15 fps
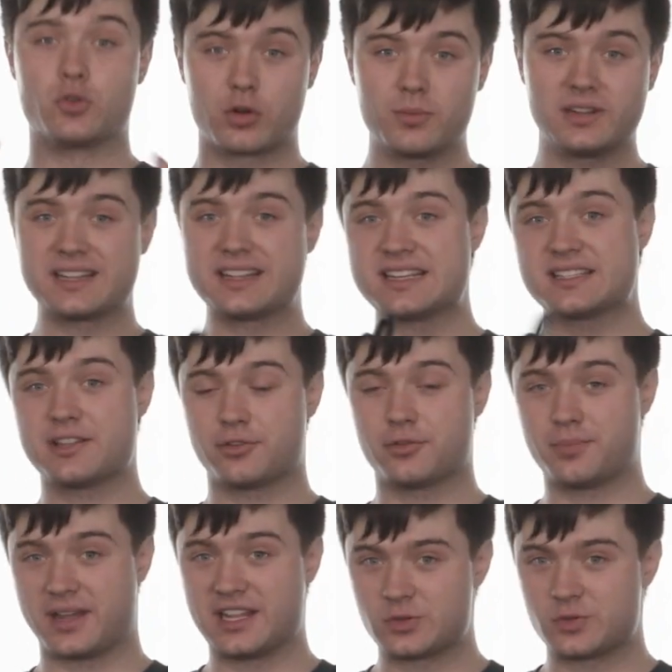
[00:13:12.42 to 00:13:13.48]
Normally, these little
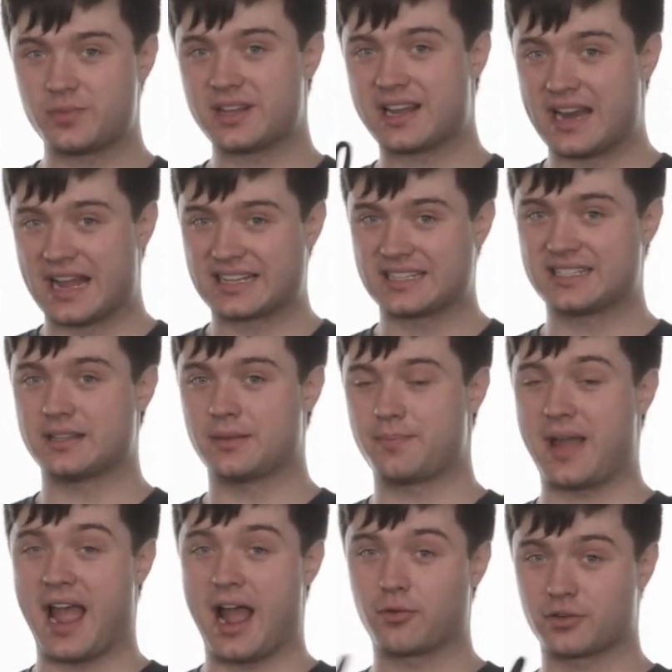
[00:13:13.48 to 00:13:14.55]
pins would be connected to the
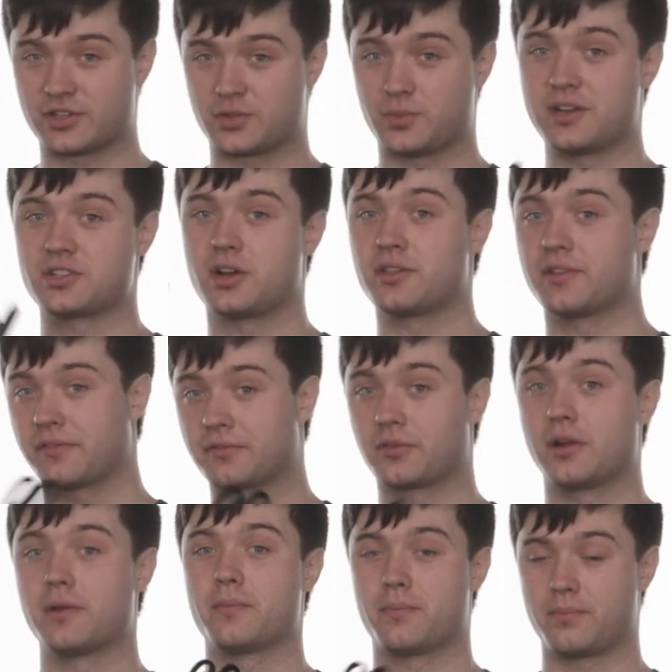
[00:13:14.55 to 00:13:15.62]
power switch on the
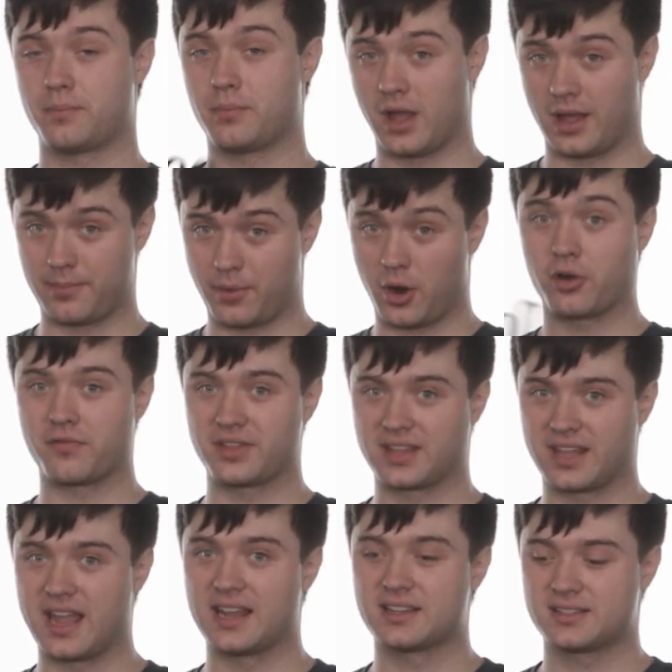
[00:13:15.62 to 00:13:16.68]
front part of the
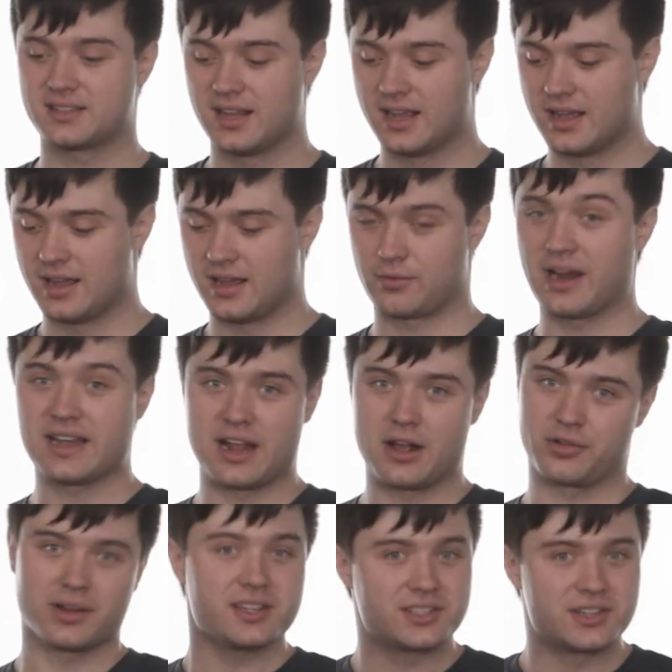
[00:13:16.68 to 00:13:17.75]
case. Right now,
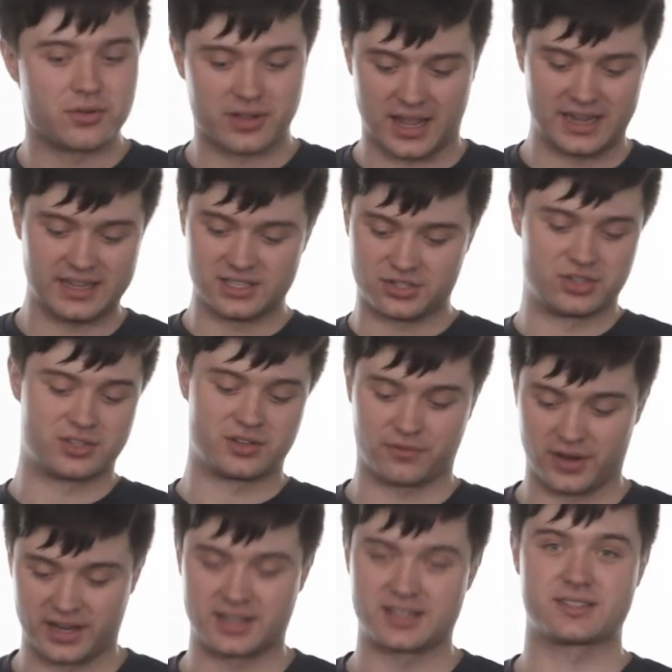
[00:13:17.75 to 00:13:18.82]
there is no case. It's just a
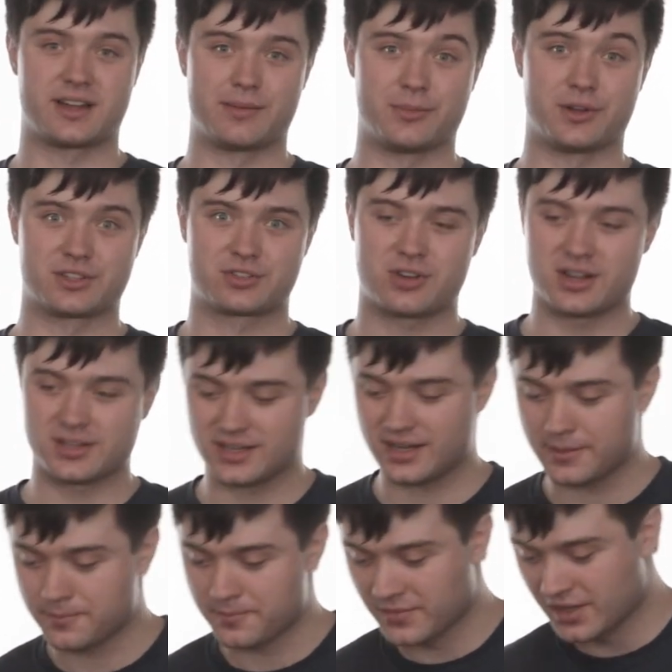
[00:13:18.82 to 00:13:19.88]
Frankenstein
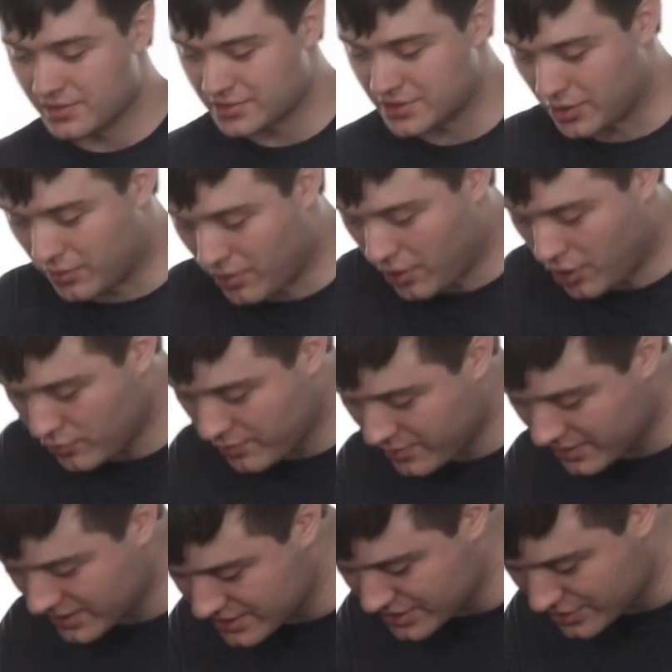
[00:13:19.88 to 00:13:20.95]
monstrosity. So all we
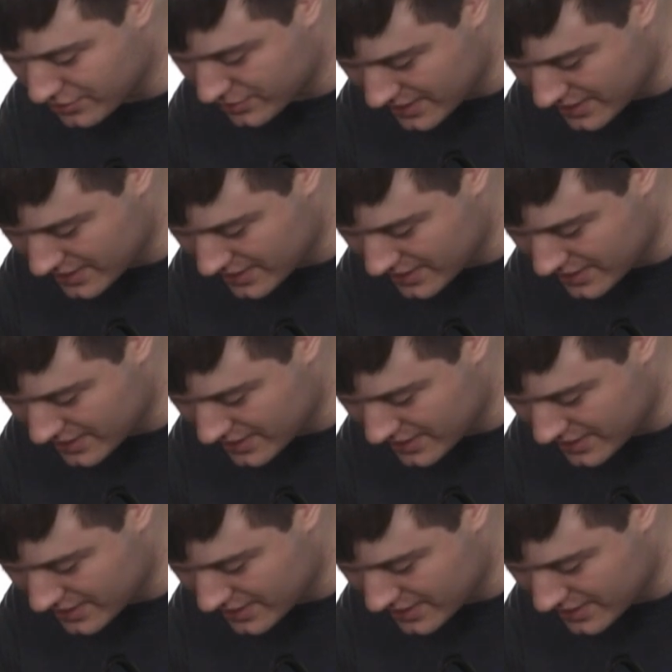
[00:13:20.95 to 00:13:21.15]
really do